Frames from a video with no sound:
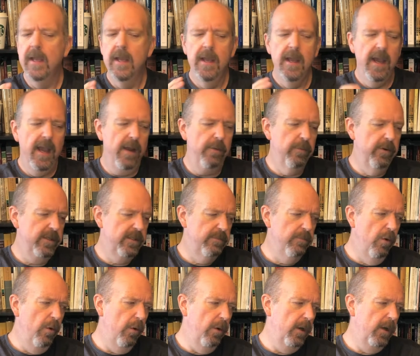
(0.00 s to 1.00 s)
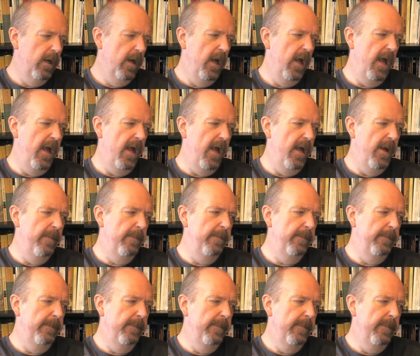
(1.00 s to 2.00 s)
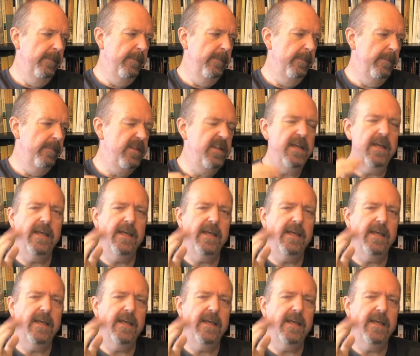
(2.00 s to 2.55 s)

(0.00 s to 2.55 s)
And what is more, um, the